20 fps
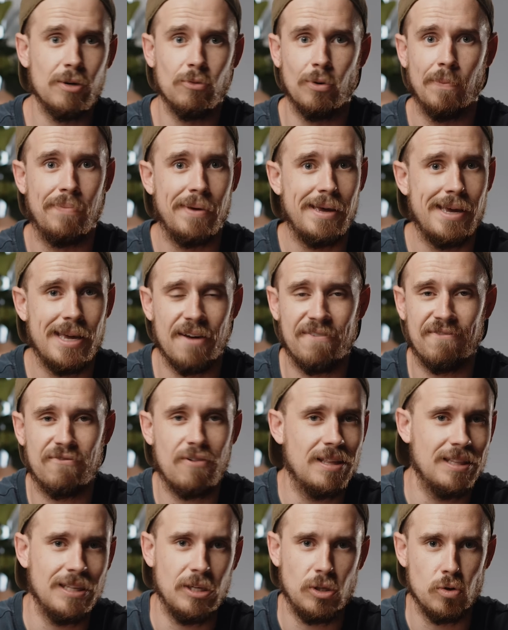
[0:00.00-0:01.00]
there will be a
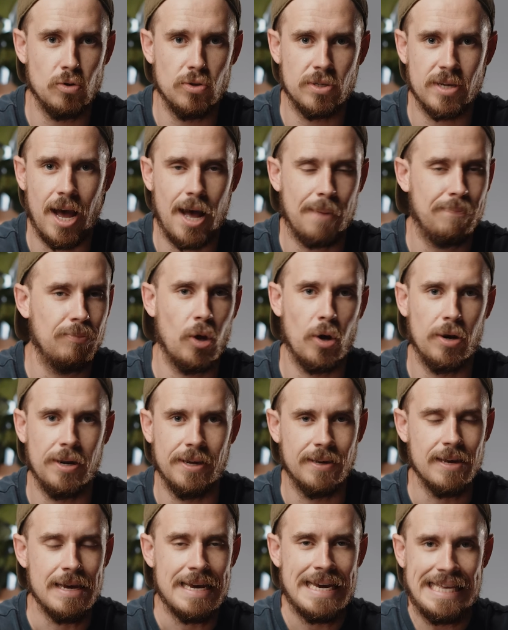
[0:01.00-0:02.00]
friendly user
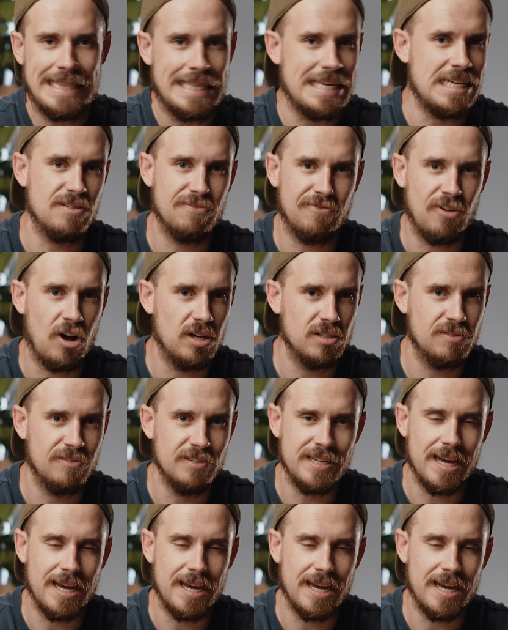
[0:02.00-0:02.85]
uploading these files for